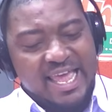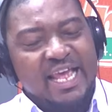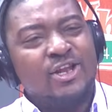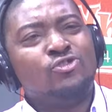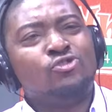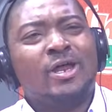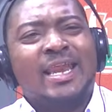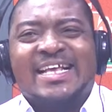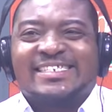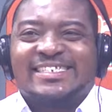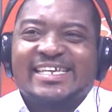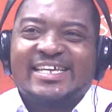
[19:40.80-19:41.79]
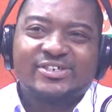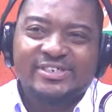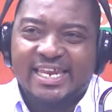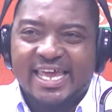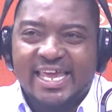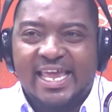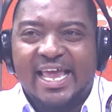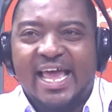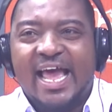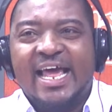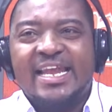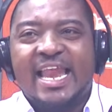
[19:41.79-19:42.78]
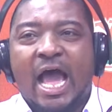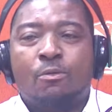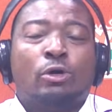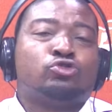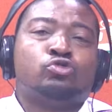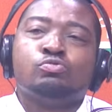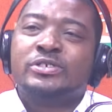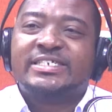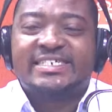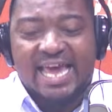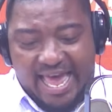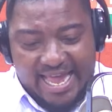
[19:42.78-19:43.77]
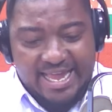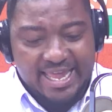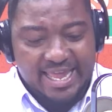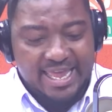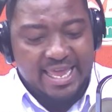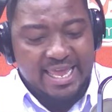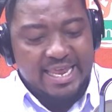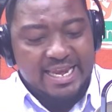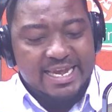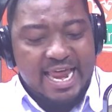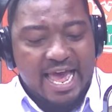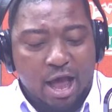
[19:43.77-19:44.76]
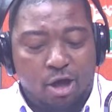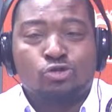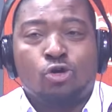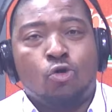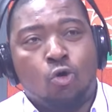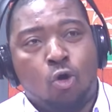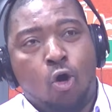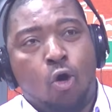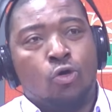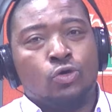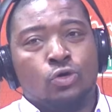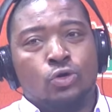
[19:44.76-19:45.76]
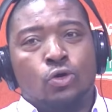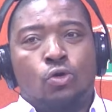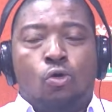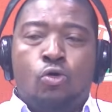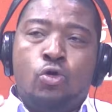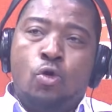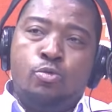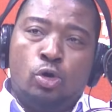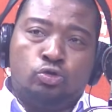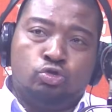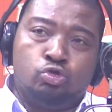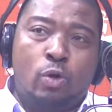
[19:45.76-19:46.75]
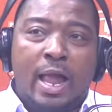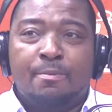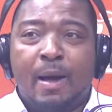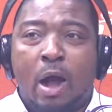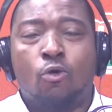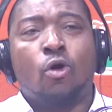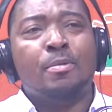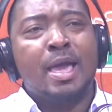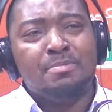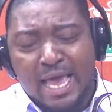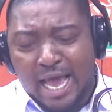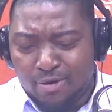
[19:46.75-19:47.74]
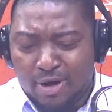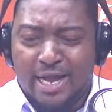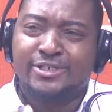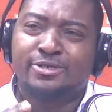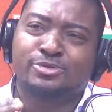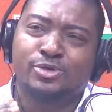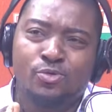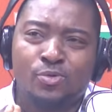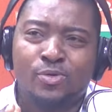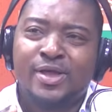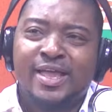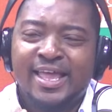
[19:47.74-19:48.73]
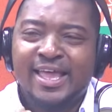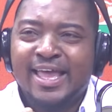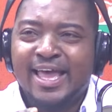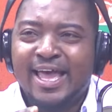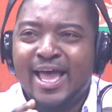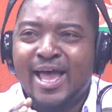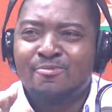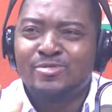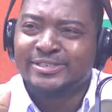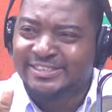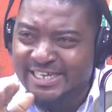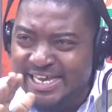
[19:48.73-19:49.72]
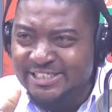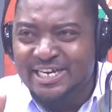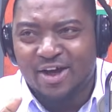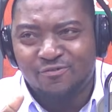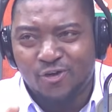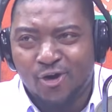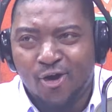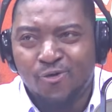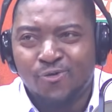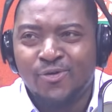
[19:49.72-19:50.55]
not a single day and na what to da. Na also ko ono or you be to 2 kwan pa ko ba bia no aka chom so mun tie nhyira for no